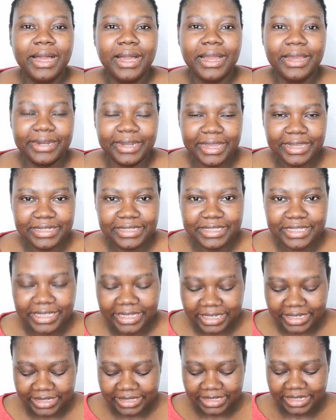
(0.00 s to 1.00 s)
and I
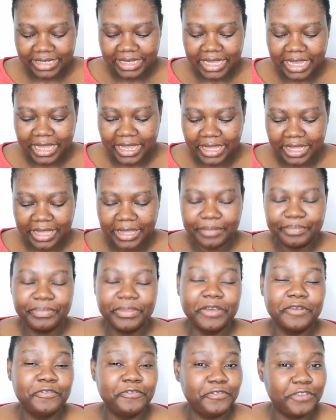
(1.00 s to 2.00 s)
did a
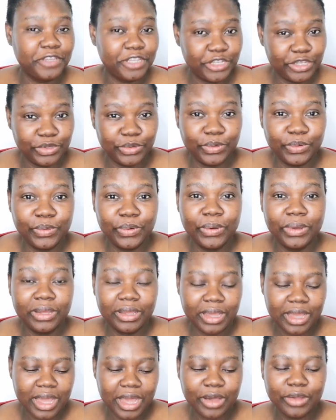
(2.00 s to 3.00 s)
video
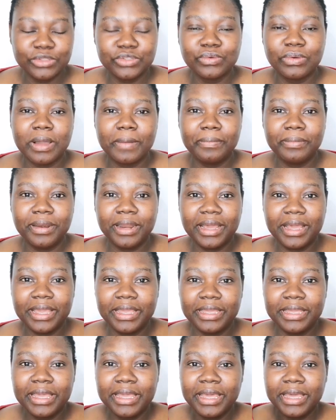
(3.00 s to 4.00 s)
how to
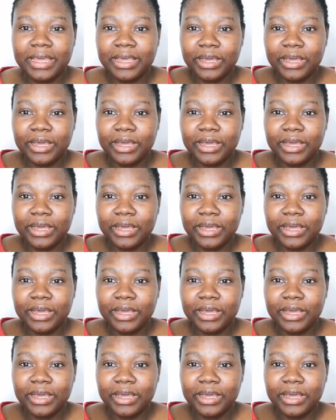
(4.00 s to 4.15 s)
apply